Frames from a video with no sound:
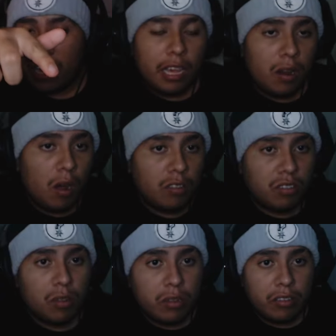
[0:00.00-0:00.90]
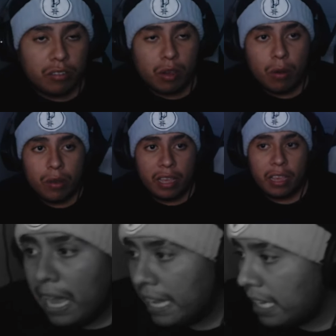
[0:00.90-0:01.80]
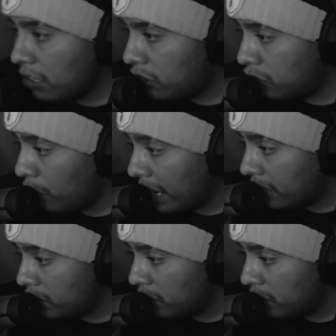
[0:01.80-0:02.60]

And also, let's go ahead and get straight into